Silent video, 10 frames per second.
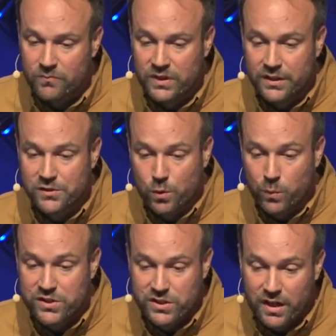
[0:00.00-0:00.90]
He goes, well,
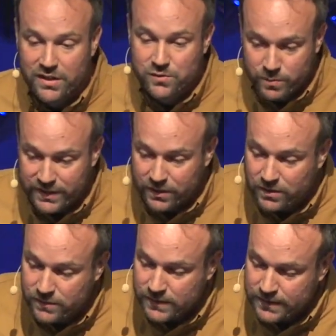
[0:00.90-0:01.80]
which God is
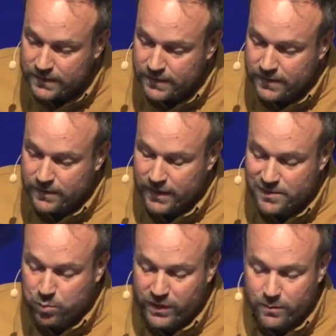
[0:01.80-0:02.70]
real? That's
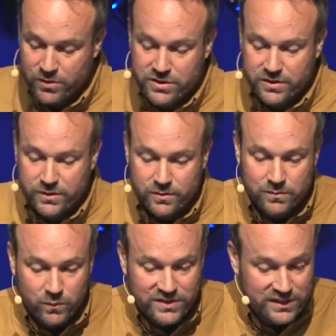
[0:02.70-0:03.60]
point number 2.
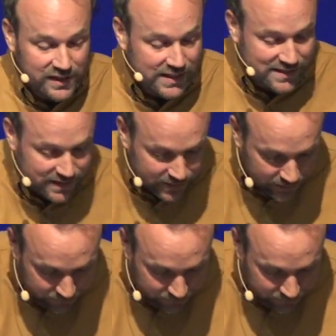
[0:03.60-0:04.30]
What's his idea?